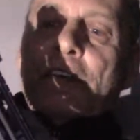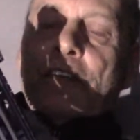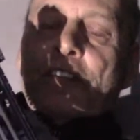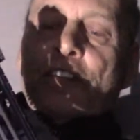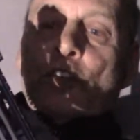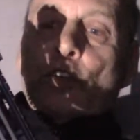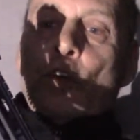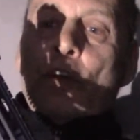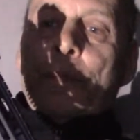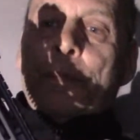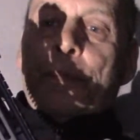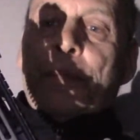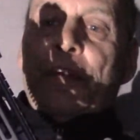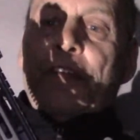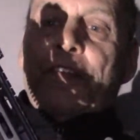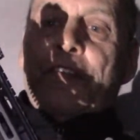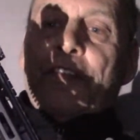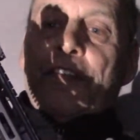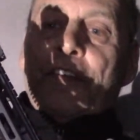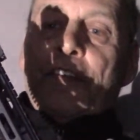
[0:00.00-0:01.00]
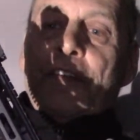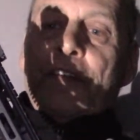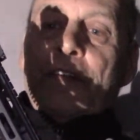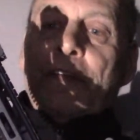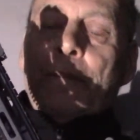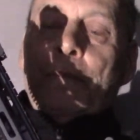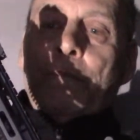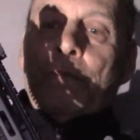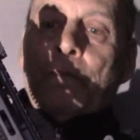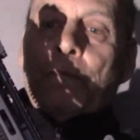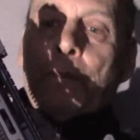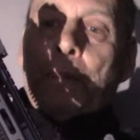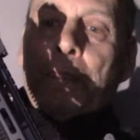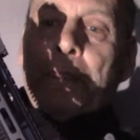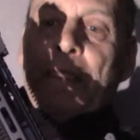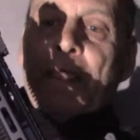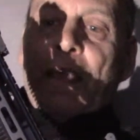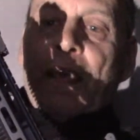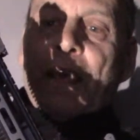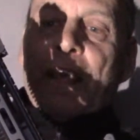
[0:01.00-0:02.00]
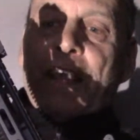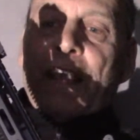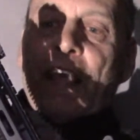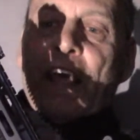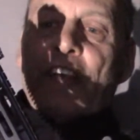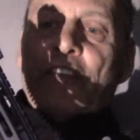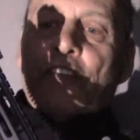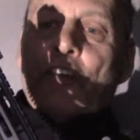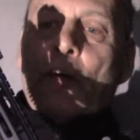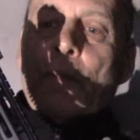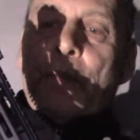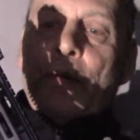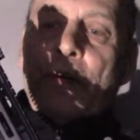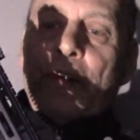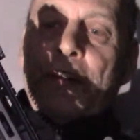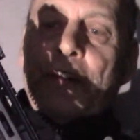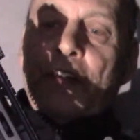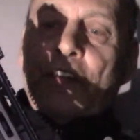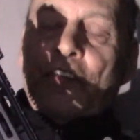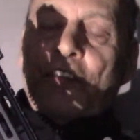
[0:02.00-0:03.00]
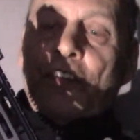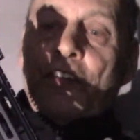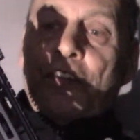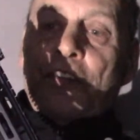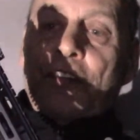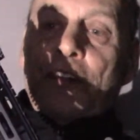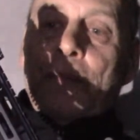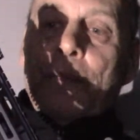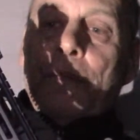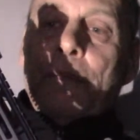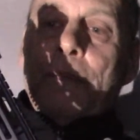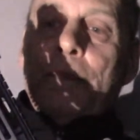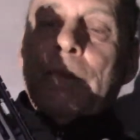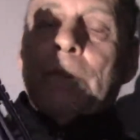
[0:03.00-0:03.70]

short piston gas operated system.